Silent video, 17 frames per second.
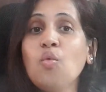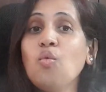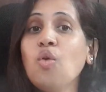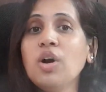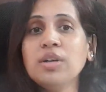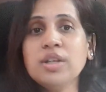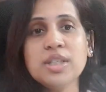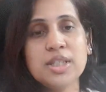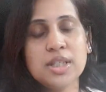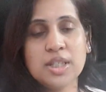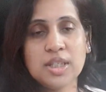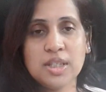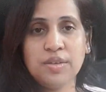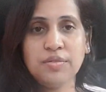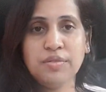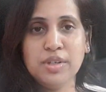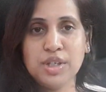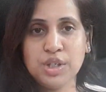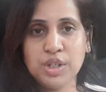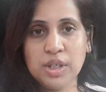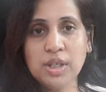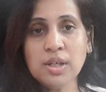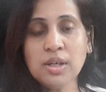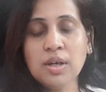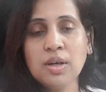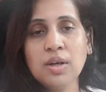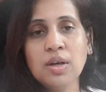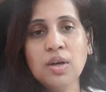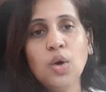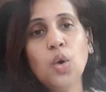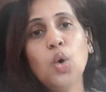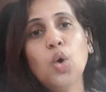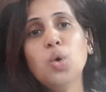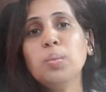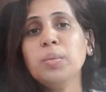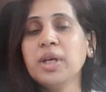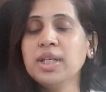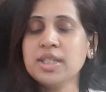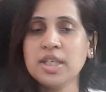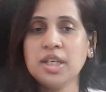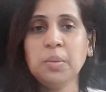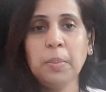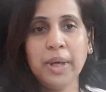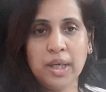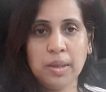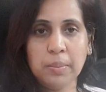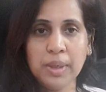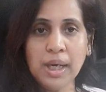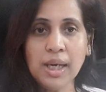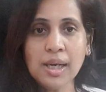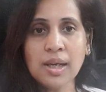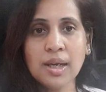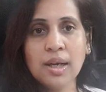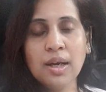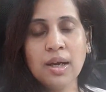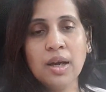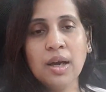what is its definition, whom is it payable,